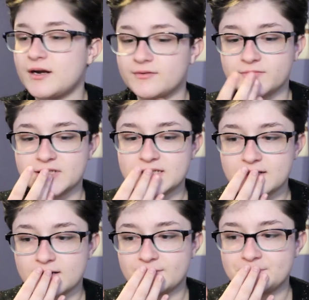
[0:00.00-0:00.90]
We did
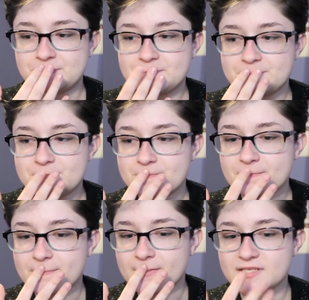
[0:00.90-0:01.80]

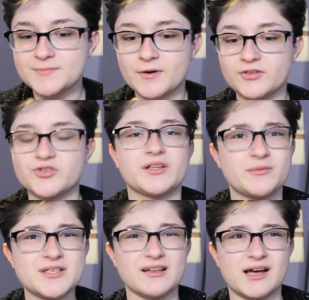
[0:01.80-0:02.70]
Smuggler's Run. There was
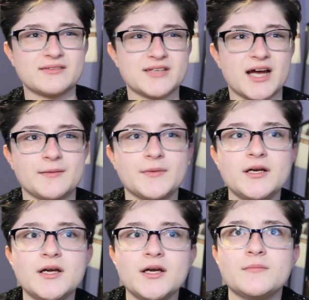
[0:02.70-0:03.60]
a lot of time
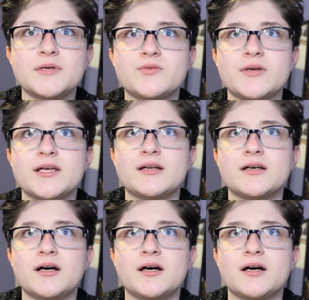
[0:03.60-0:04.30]
between